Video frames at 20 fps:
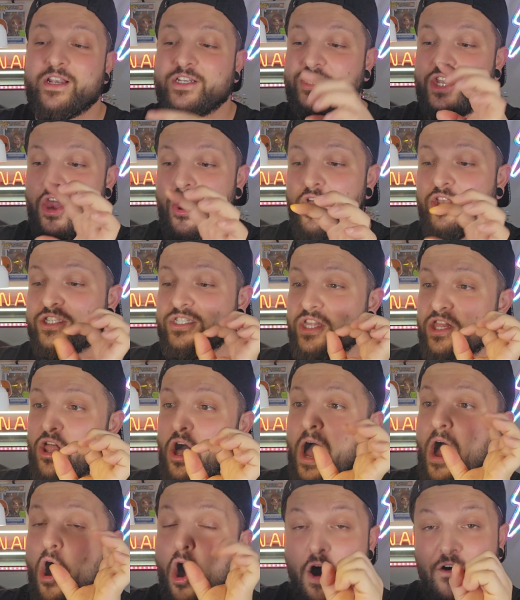it turns the
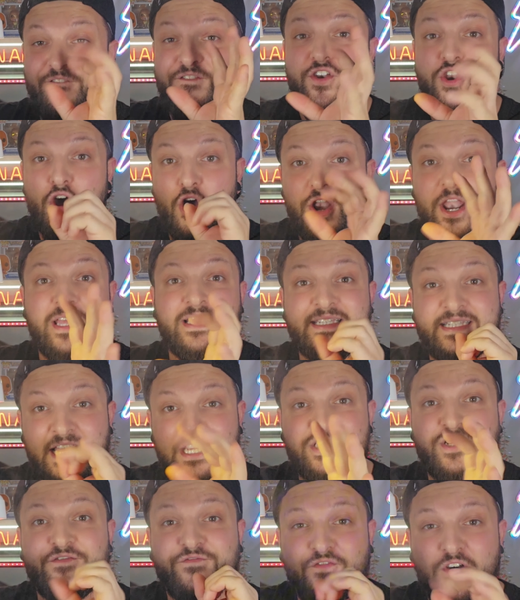light off and on in
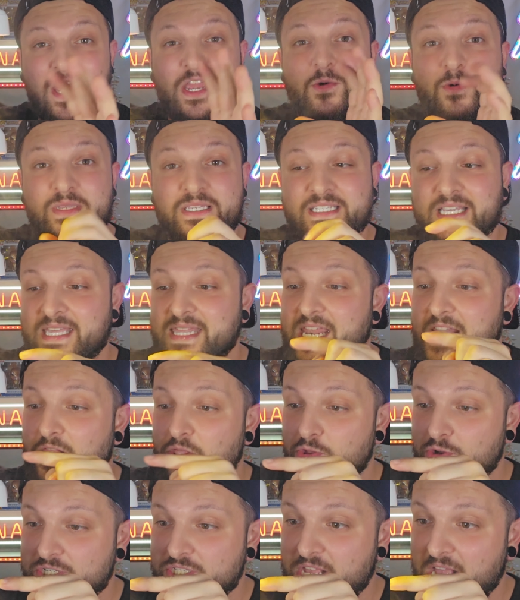such a frequency that
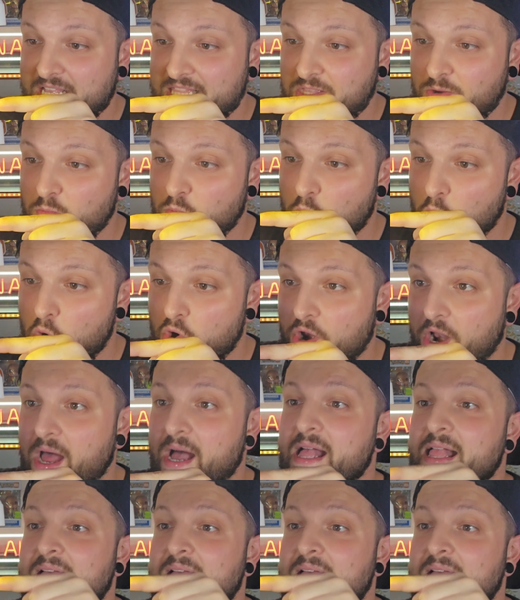it looks like the water